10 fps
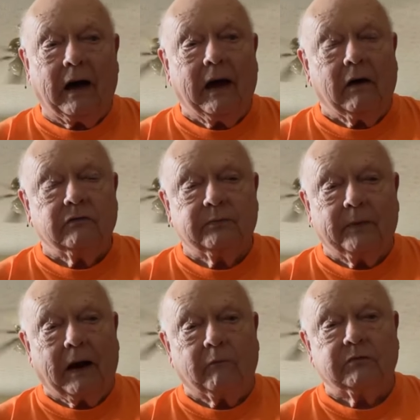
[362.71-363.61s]
a house, but
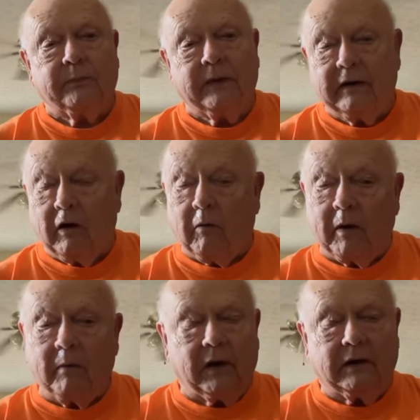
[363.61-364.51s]
I was spending all my
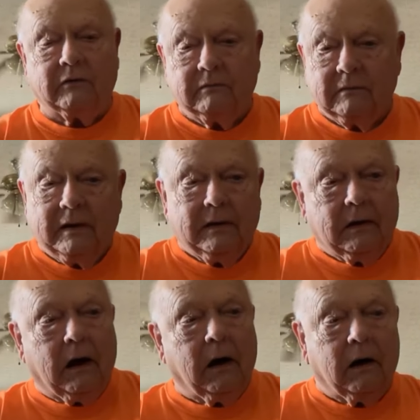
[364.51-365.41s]
money
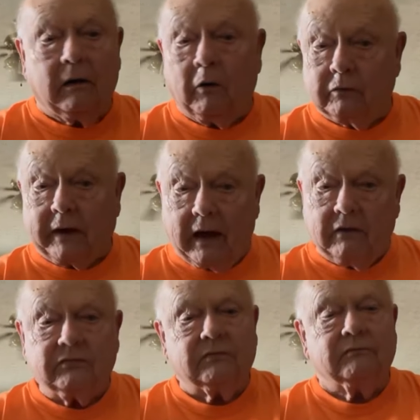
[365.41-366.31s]
on
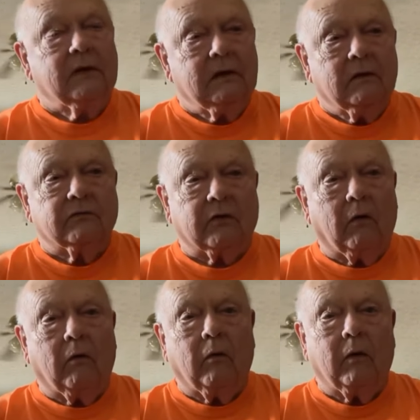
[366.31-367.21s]
gas.
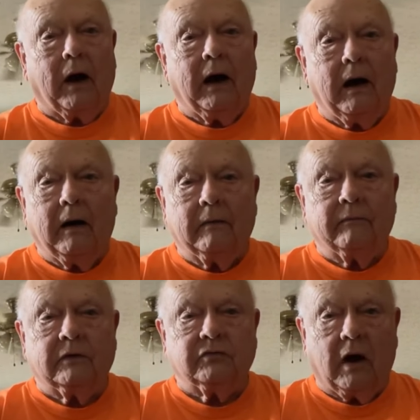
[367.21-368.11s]
So
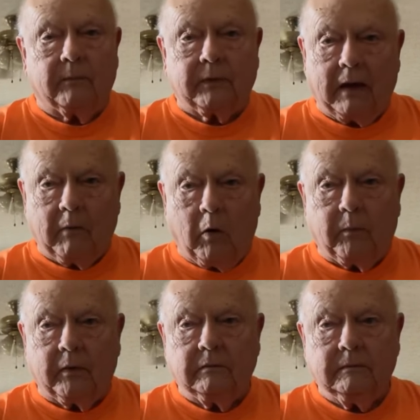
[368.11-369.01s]
the job came
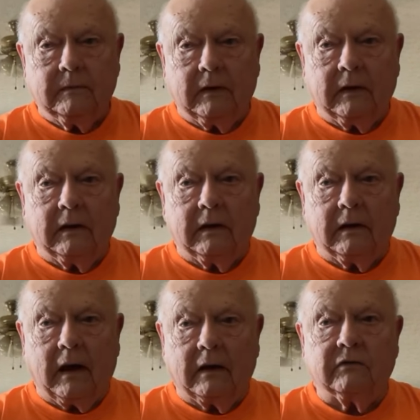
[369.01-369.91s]
open, and
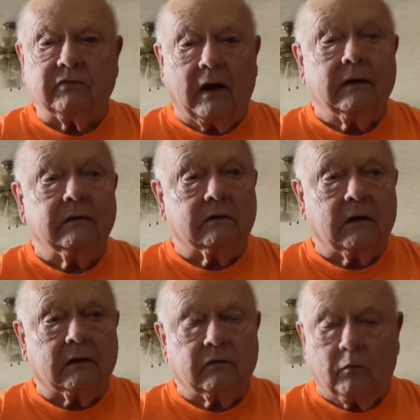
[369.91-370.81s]
I decided to
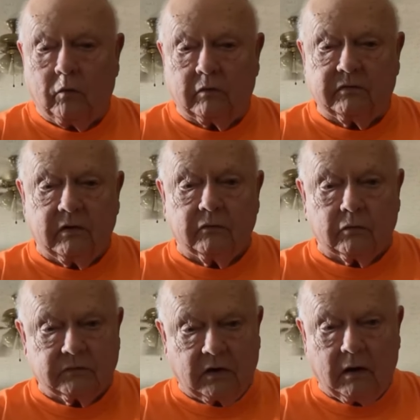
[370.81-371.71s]
take the Warren Central
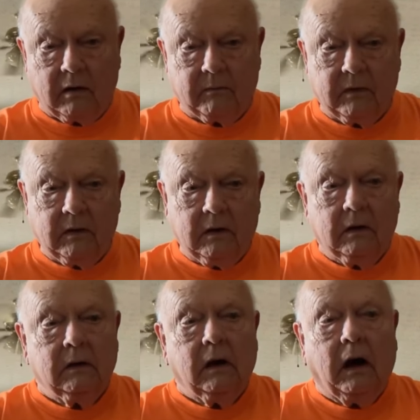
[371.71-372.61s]
job.
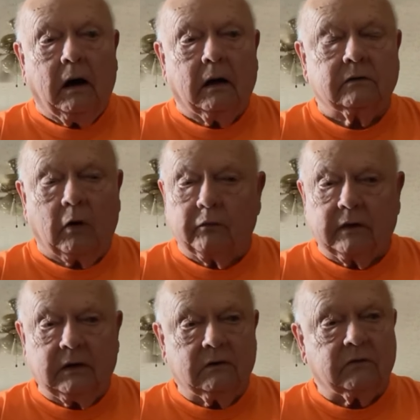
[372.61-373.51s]
I told the
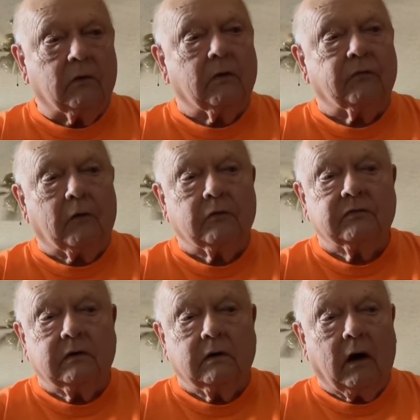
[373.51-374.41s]
kids on a
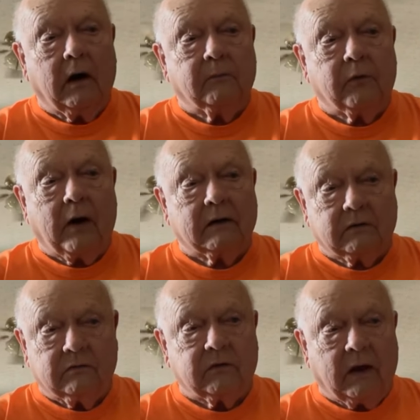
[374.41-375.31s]
Thursday night
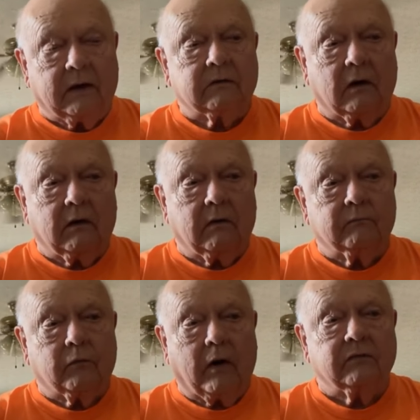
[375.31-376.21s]
practice at
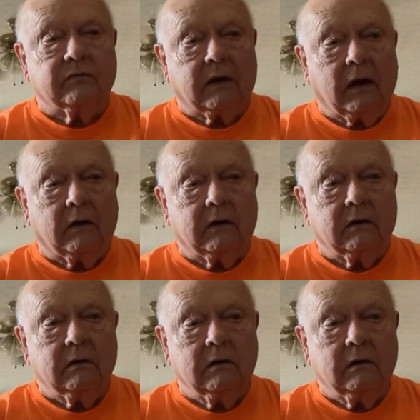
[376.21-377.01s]
Grayson County,